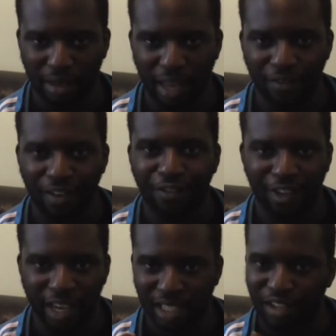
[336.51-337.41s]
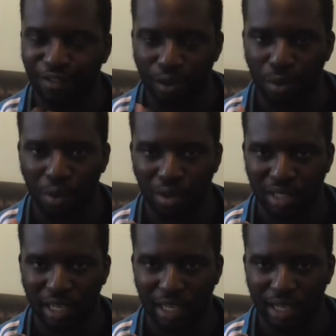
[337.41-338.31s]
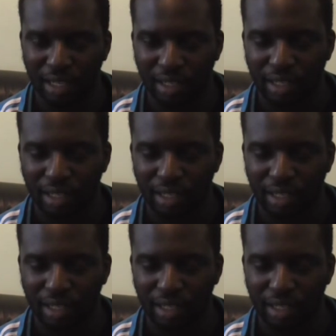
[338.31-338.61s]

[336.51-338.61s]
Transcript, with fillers: have a thirst for water.